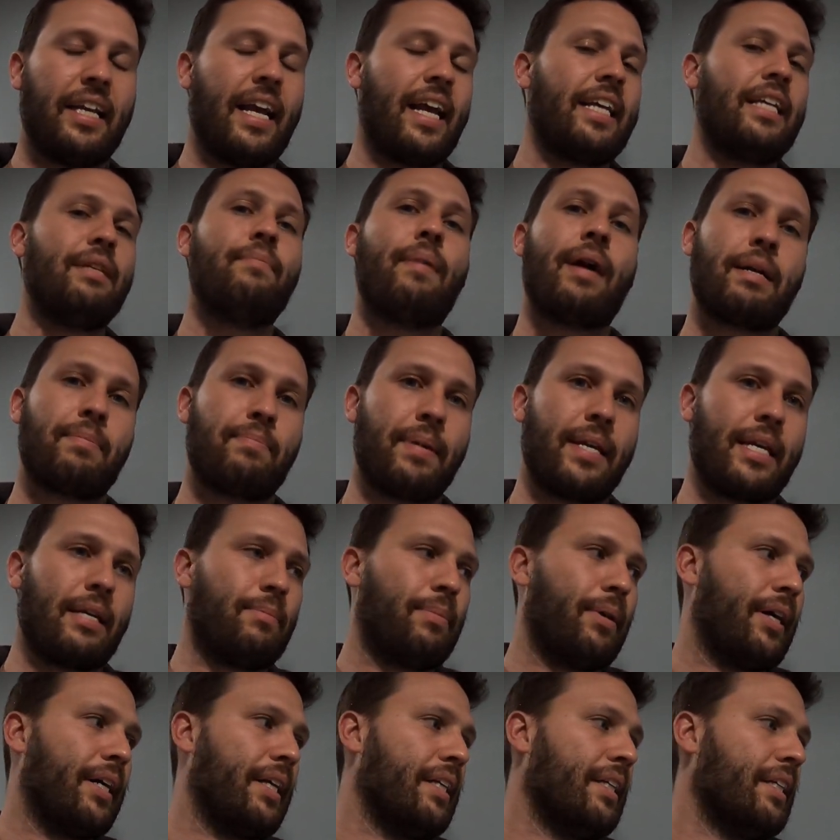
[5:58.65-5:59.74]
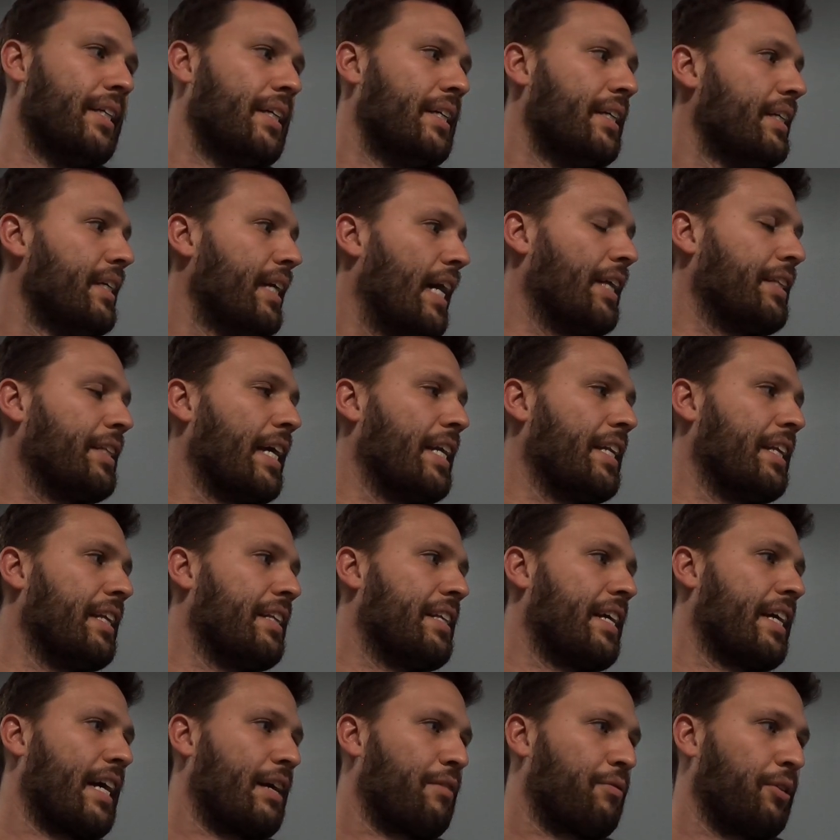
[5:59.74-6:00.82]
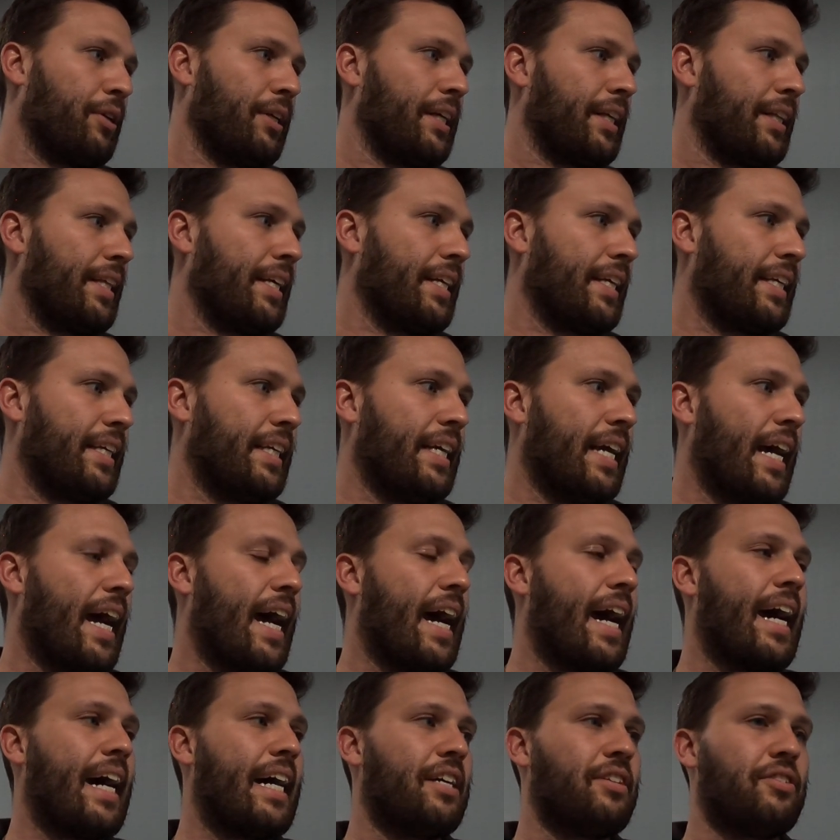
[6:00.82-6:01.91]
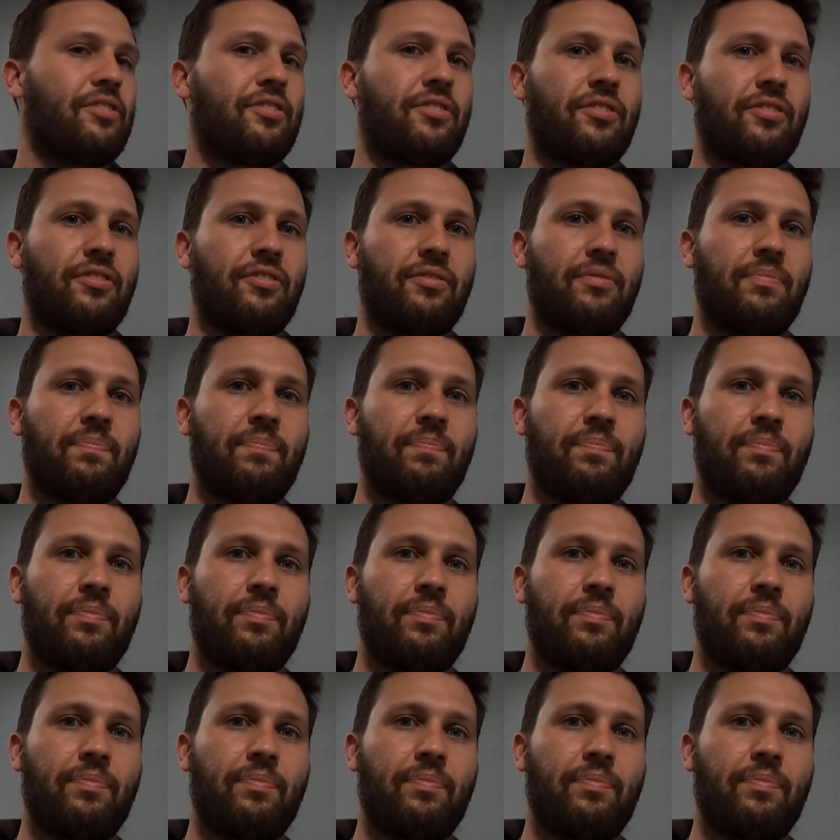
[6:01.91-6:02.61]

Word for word: Yeah, he might be, but at the end of the day, I really think he has